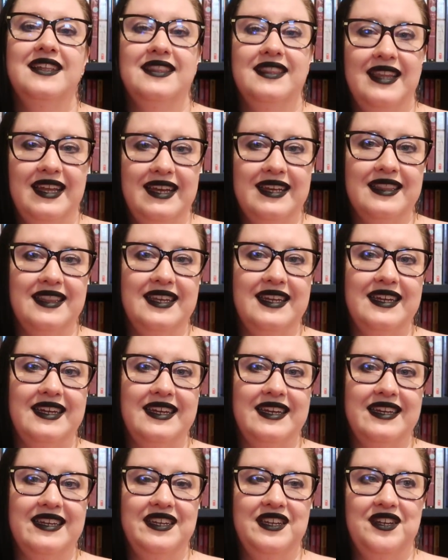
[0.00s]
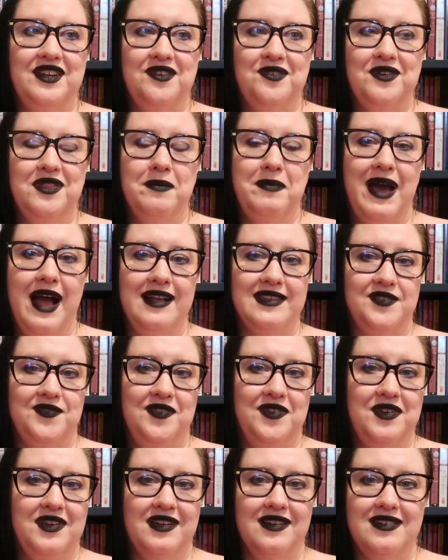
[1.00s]
lately, you know, in the past
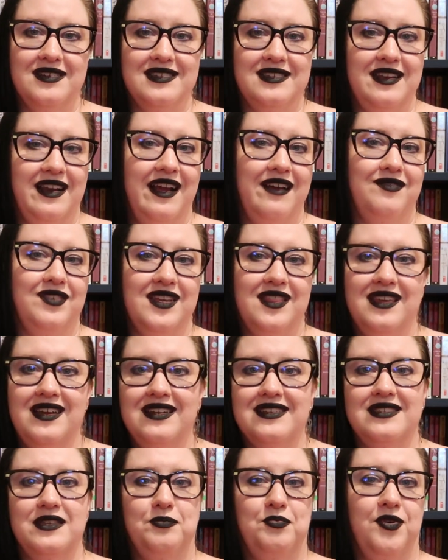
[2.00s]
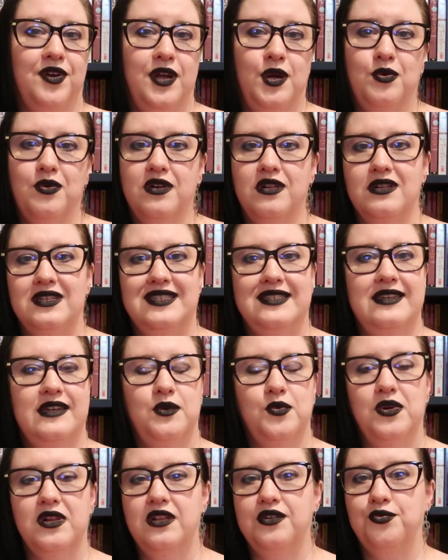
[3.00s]
few years, and everything is a prequel, a
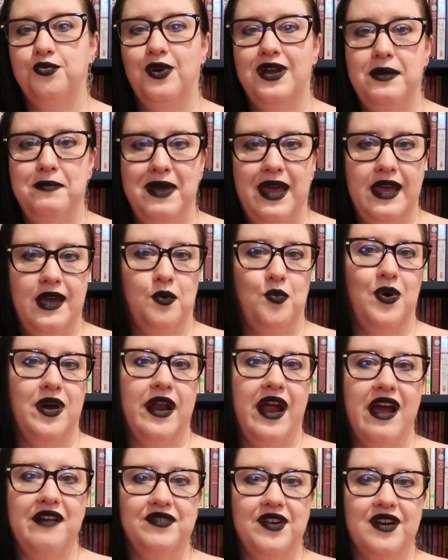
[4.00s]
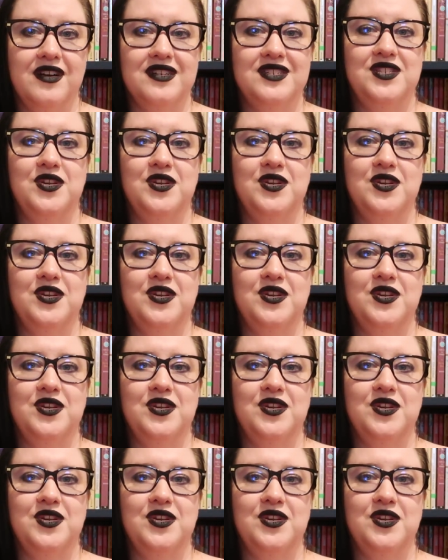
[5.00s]
sequel, a remake, whatever.